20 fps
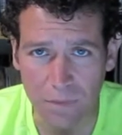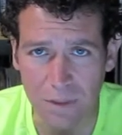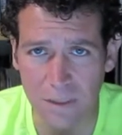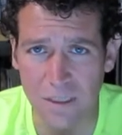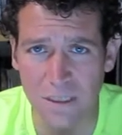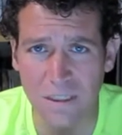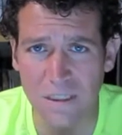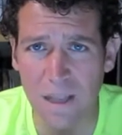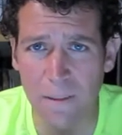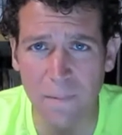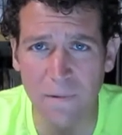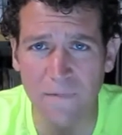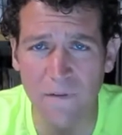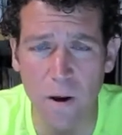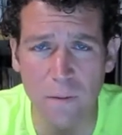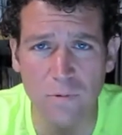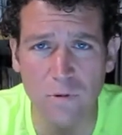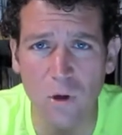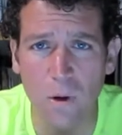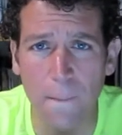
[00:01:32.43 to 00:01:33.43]
these salmon
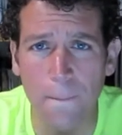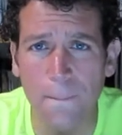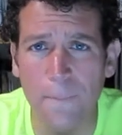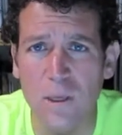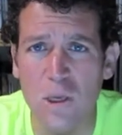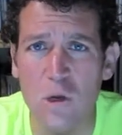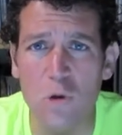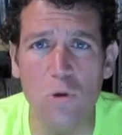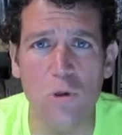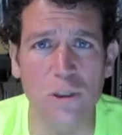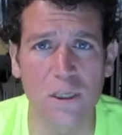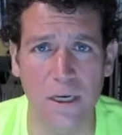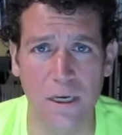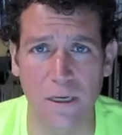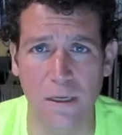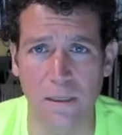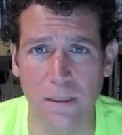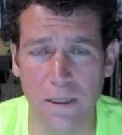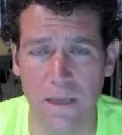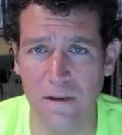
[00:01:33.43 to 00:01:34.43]
farms were
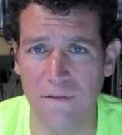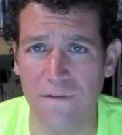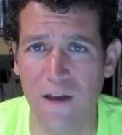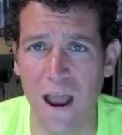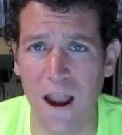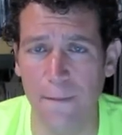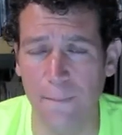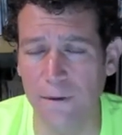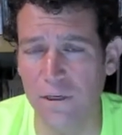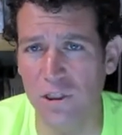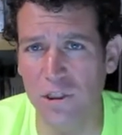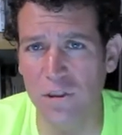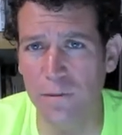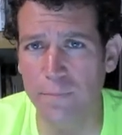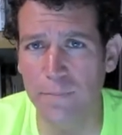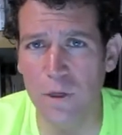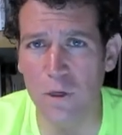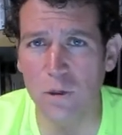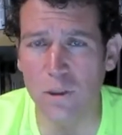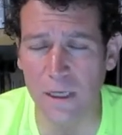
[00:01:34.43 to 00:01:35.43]
abusing the environment, just
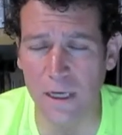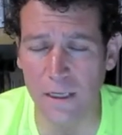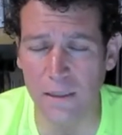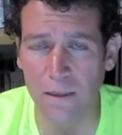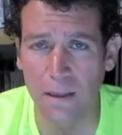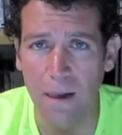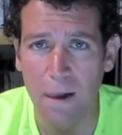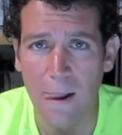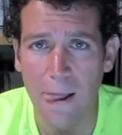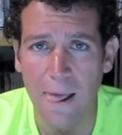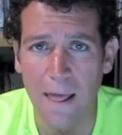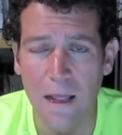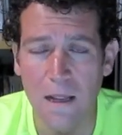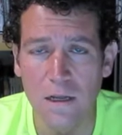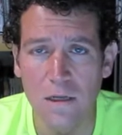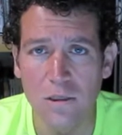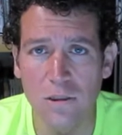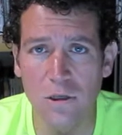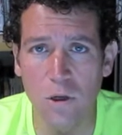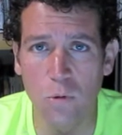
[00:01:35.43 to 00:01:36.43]
abusing it.
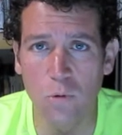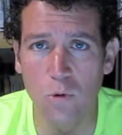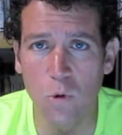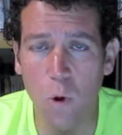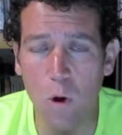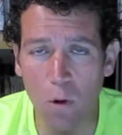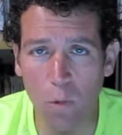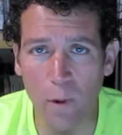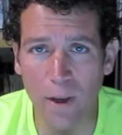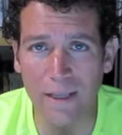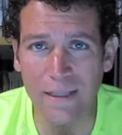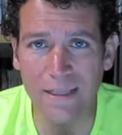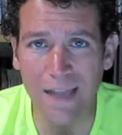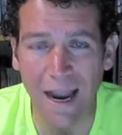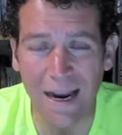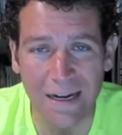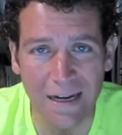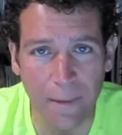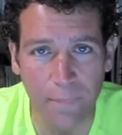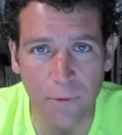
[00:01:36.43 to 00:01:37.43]
So Norway
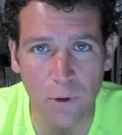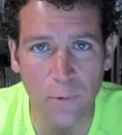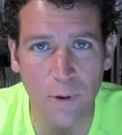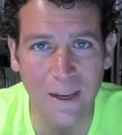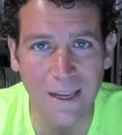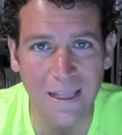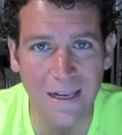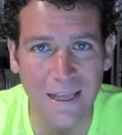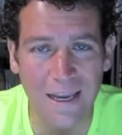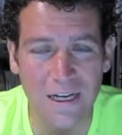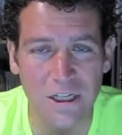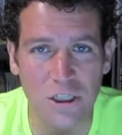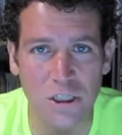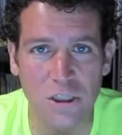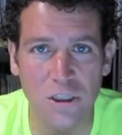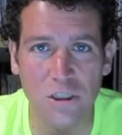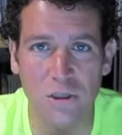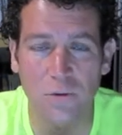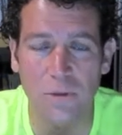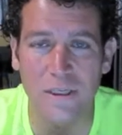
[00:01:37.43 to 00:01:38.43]
tightened up their
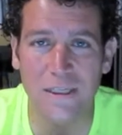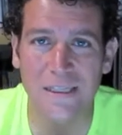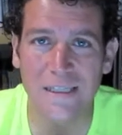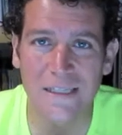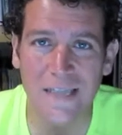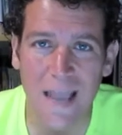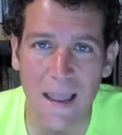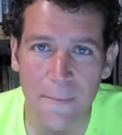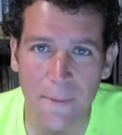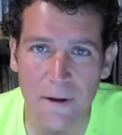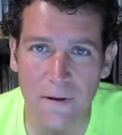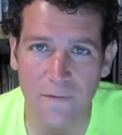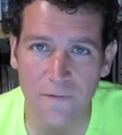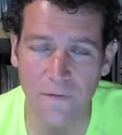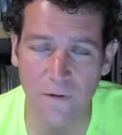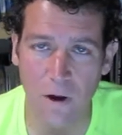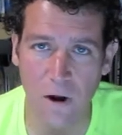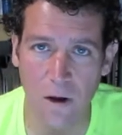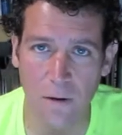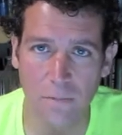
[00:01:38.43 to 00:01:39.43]
regulations. So these salmon
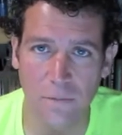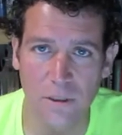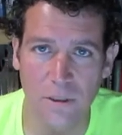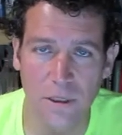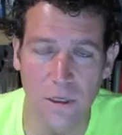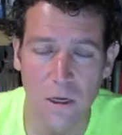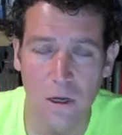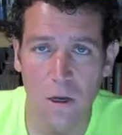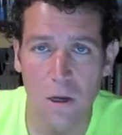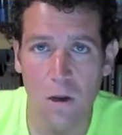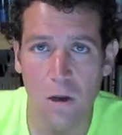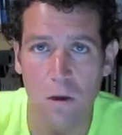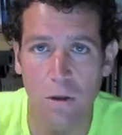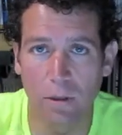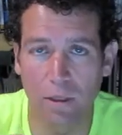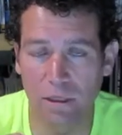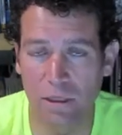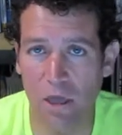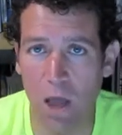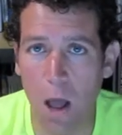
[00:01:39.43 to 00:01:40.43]
farms,
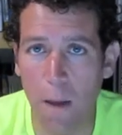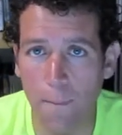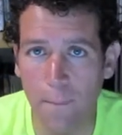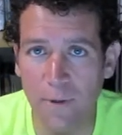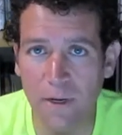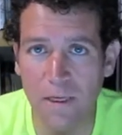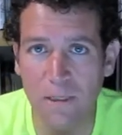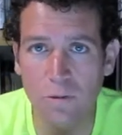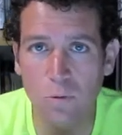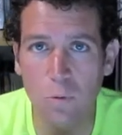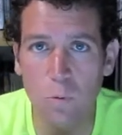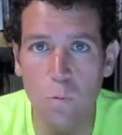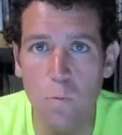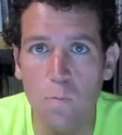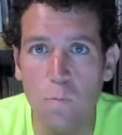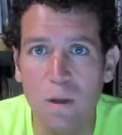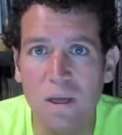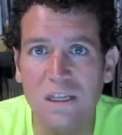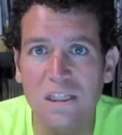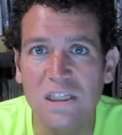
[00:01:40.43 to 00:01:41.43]
these companies
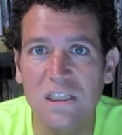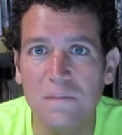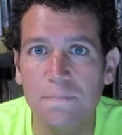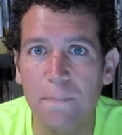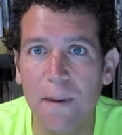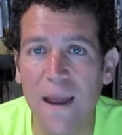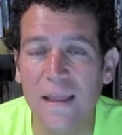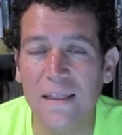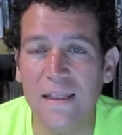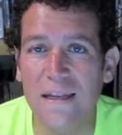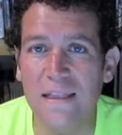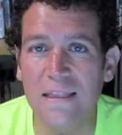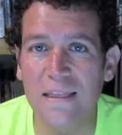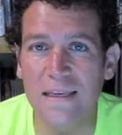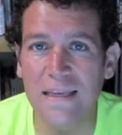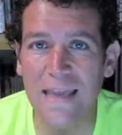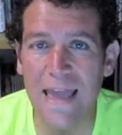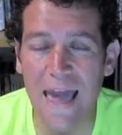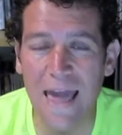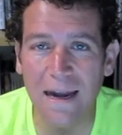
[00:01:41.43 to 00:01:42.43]
expanded into
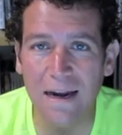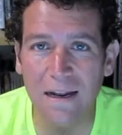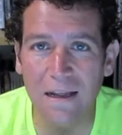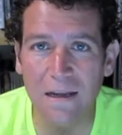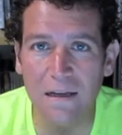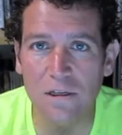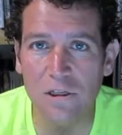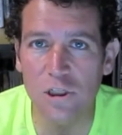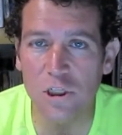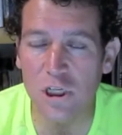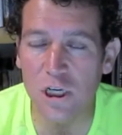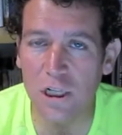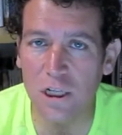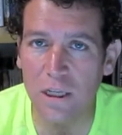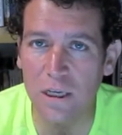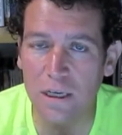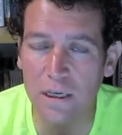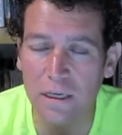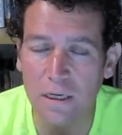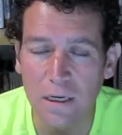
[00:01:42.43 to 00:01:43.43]
Canada and
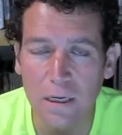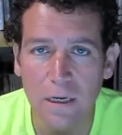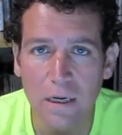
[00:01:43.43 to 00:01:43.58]
Chile